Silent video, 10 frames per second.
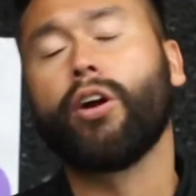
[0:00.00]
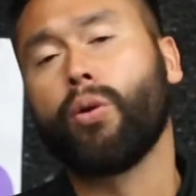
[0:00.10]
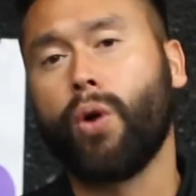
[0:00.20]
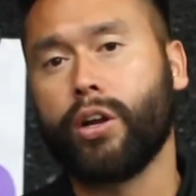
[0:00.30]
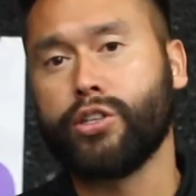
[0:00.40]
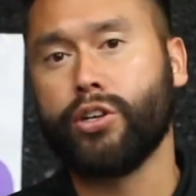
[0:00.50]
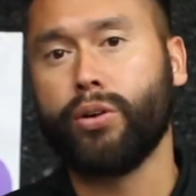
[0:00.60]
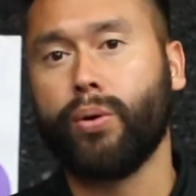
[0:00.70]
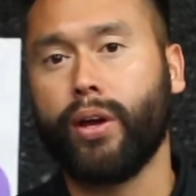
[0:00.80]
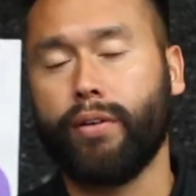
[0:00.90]
going to want to
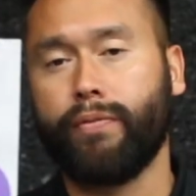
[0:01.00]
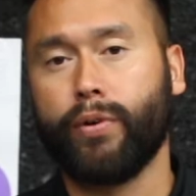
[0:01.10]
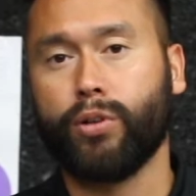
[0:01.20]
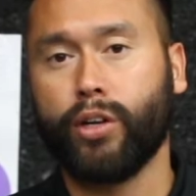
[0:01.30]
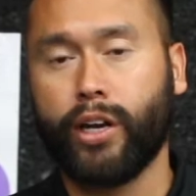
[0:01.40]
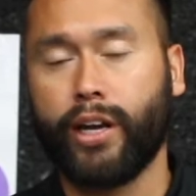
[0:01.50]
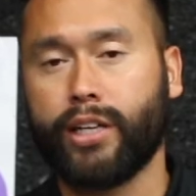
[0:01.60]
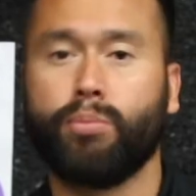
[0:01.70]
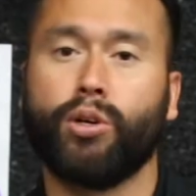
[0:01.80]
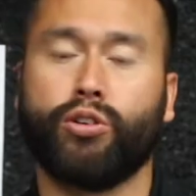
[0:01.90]
do if you're looking to get
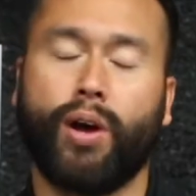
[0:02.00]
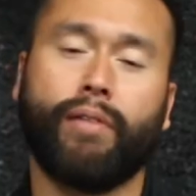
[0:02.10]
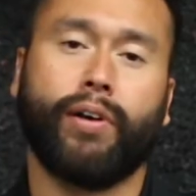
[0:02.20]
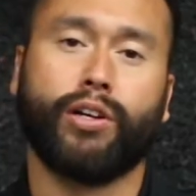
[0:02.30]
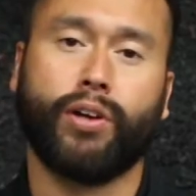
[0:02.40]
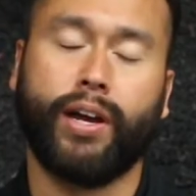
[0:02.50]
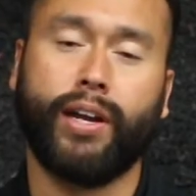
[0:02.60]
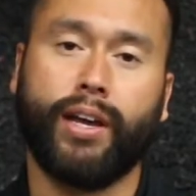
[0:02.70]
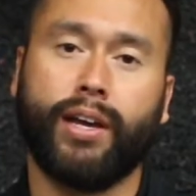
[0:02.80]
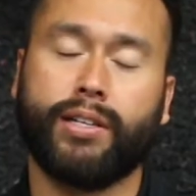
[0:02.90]
some good dry fire
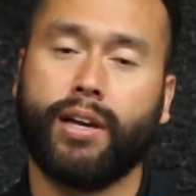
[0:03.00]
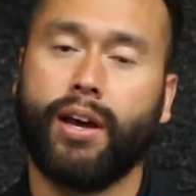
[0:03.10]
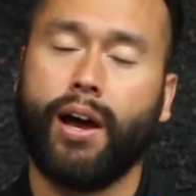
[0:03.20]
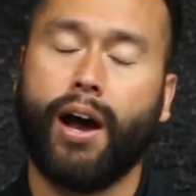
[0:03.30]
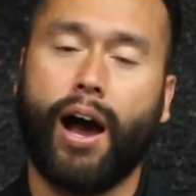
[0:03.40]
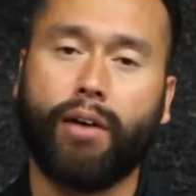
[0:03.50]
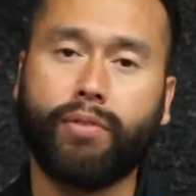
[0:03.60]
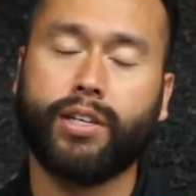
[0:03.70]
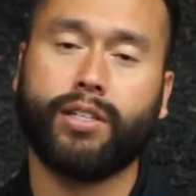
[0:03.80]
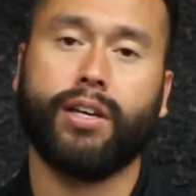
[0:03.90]
training is,
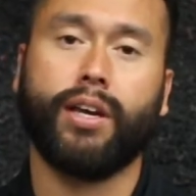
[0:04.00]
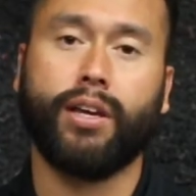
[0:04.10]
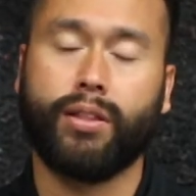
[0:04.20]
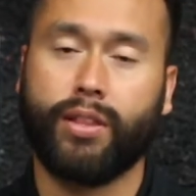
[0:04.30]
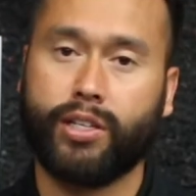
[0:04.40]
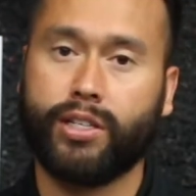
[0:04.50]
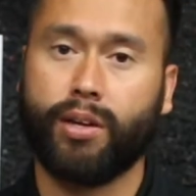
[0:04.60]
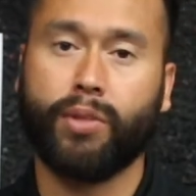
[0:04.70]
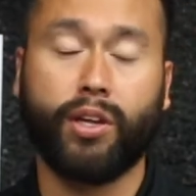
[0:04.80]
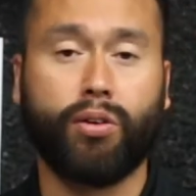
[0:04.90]
obviously this is
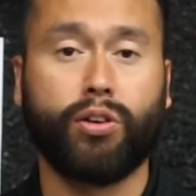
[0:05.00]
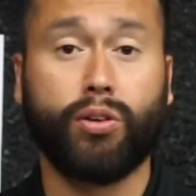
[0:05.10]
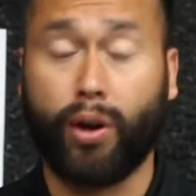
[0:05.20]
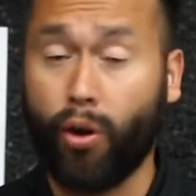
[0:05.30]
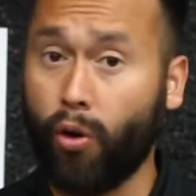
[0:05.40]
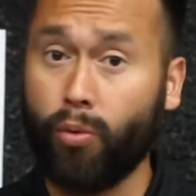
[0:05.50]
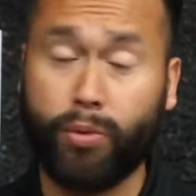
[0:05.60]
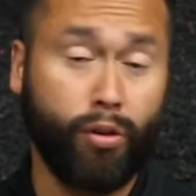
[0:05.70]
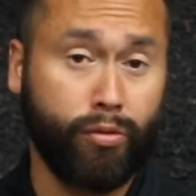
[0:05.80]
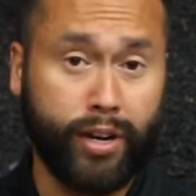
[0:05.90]
something you can do at home.
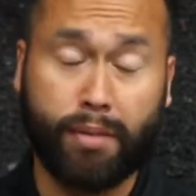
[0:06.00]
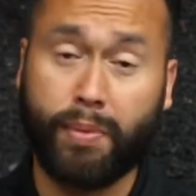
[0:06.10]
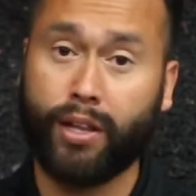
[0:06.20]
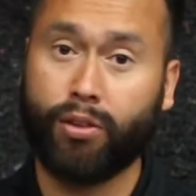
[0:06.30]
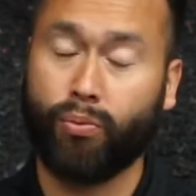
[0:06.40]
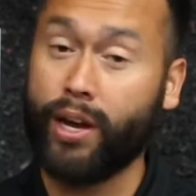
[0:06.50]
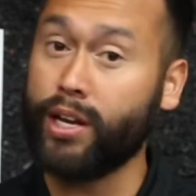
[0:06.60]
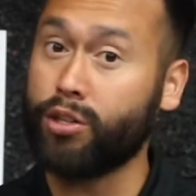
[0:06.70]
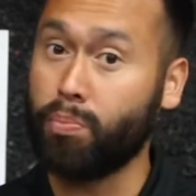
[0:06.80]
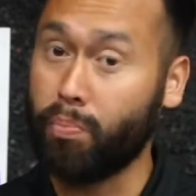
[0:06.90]
You don't need to be at the
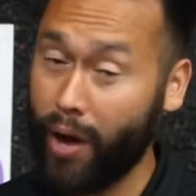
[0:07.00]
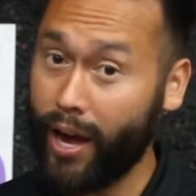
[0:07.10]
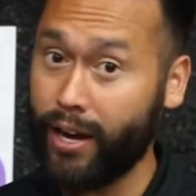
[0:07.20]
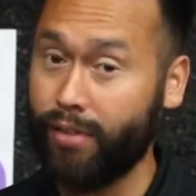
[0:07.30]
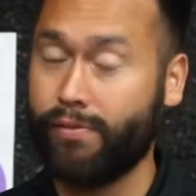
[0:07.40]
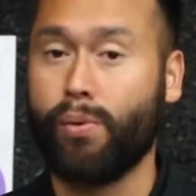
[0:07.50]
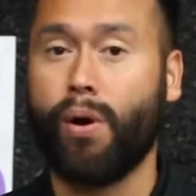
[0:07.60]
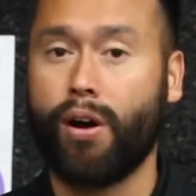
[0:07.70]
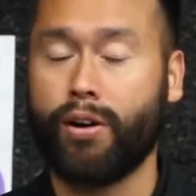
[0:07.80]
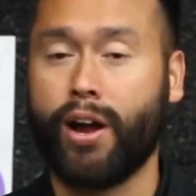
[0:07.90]
range, but if you
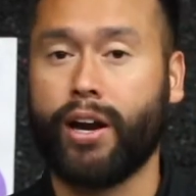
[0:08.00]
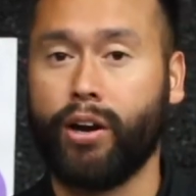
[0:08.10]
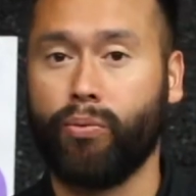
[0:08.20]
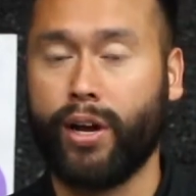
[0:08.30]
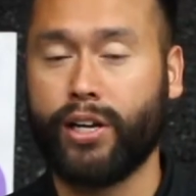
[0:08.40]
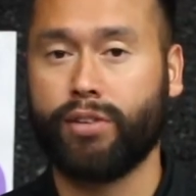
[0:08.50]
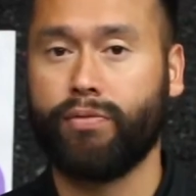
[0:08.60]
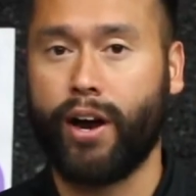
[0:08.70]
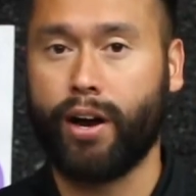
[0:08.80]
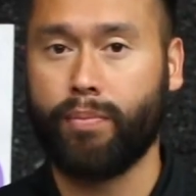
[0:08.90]
are not in a range
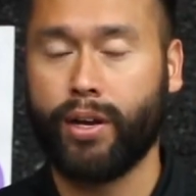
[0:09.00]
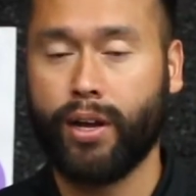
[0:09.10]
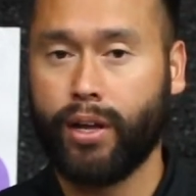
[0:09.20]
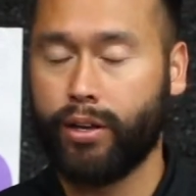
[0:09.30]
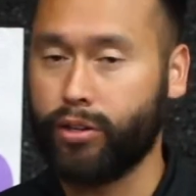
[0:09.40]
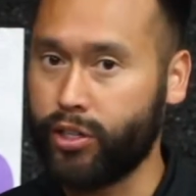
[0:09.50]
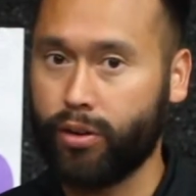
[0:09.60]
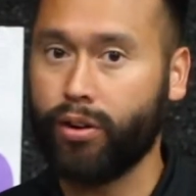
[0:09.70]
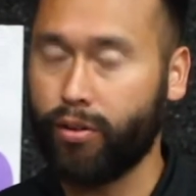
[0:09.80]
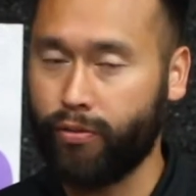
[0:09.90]
environment, you're
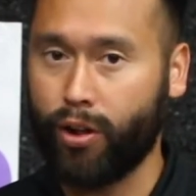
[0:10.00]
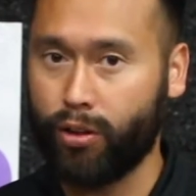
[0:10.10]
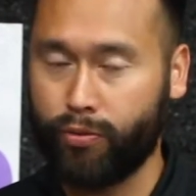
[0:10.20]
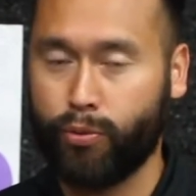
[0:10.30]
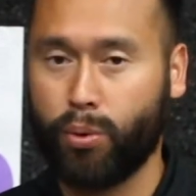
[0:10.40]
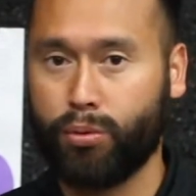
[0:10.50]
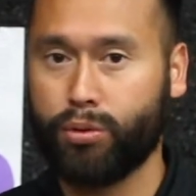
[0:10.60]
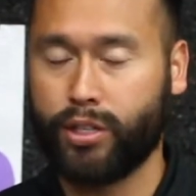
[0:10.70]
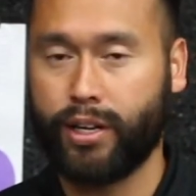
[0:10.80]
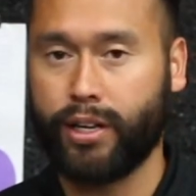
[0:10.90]
still going to follow the 4
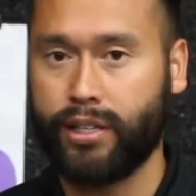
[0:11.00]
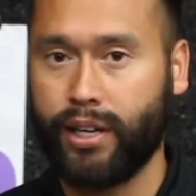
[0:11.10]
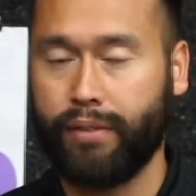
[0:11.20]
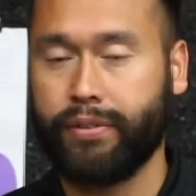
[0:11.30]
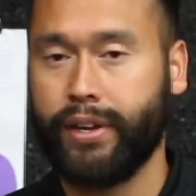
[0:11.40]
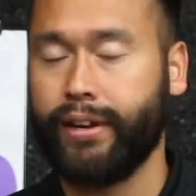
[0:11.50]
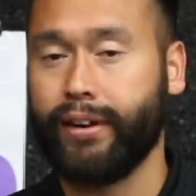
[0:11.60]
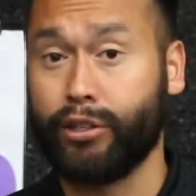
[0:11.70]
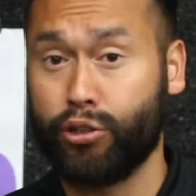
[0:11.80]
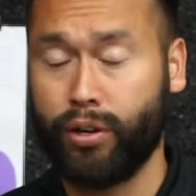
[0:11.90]
rules of gun safety. You're
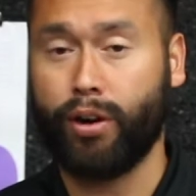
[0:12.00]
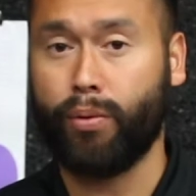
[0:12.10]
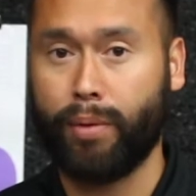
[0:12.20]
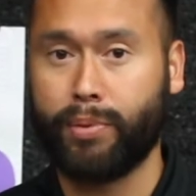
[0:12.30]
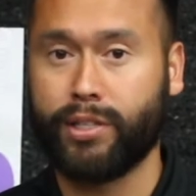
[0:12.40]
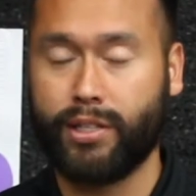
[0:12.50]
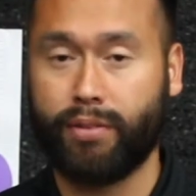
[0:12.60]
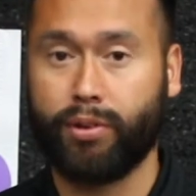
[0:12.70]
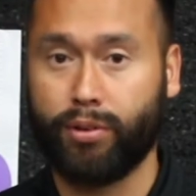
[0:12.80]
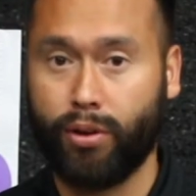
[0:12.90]
going to treat all weapons as
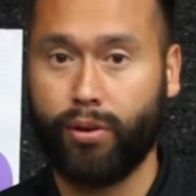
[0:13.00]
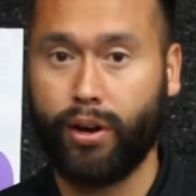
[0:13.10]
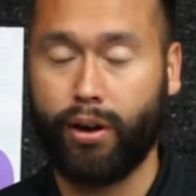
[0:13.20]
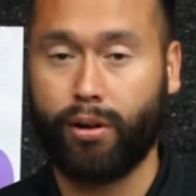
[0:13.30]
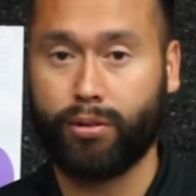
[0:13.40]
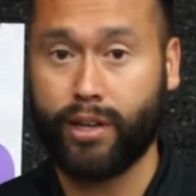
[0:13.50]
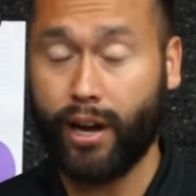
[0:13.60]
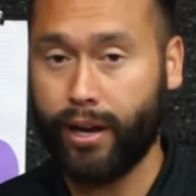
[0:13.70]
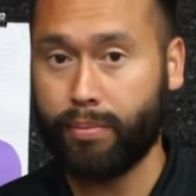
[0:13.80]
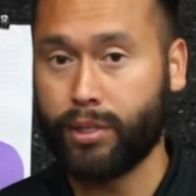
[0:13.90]
if they're loaded at all
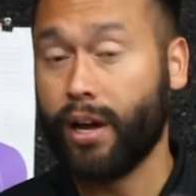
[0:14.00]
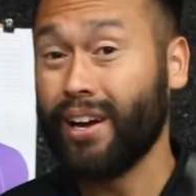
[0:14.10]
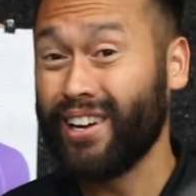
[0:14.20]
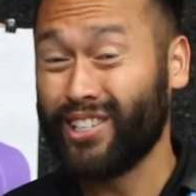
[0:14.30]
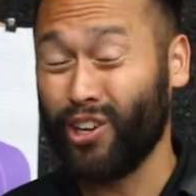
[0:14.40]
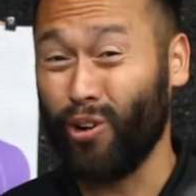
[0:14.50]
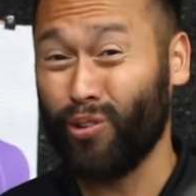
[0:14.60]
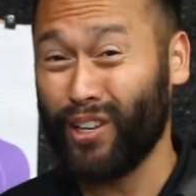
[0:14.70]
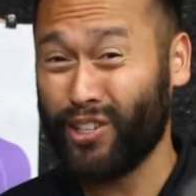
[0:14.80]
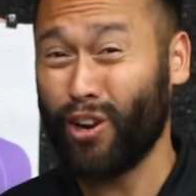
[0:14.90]
times. So
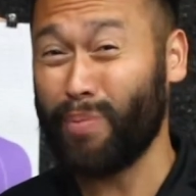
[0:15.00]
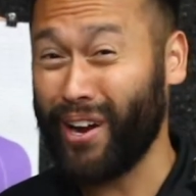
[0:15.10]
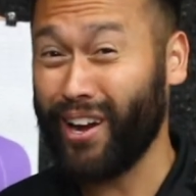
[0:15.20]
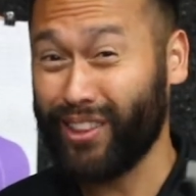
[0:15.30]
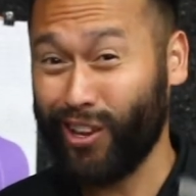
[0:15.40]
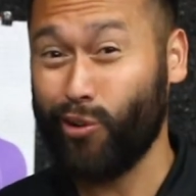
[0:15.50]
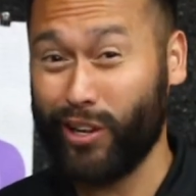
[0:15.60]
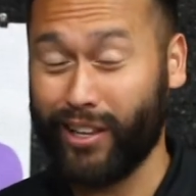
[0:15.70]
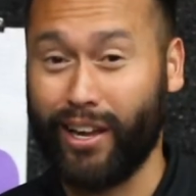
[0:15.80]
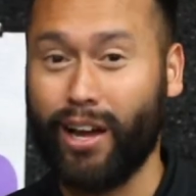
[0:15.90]
let's start by
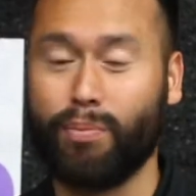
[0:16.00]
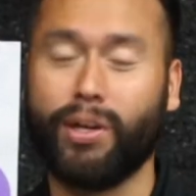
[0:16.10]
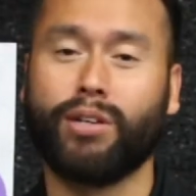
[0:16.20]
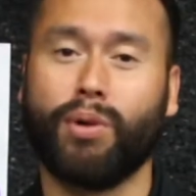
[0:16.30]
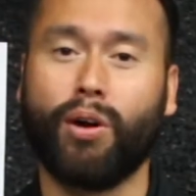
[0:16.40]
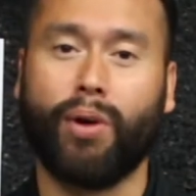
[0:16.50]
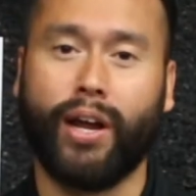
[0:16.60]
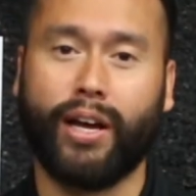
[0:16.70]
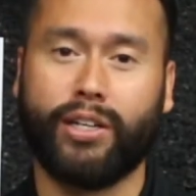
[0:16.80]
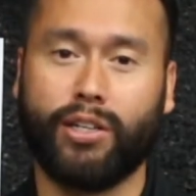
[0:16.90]
unloading the gun, because we don't want to
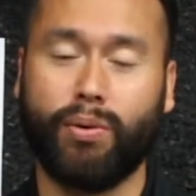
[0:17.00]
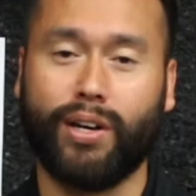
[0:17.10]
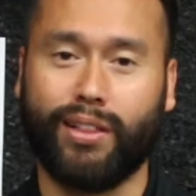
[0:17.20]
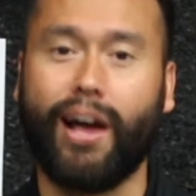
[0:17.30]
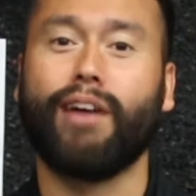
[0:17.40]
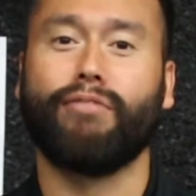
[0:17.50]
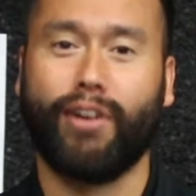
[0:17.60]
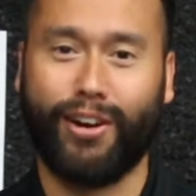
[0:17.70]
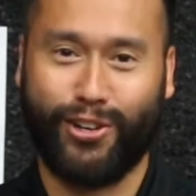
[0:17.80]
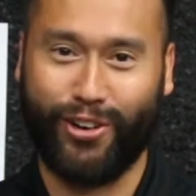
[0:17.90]
actually do any live
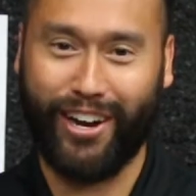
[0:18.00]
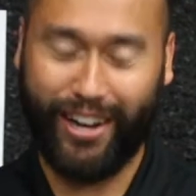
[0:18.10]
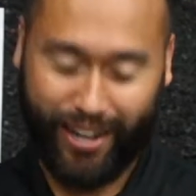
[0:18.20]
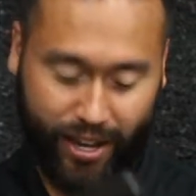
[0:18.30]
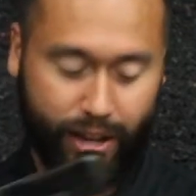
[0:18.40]
fire training.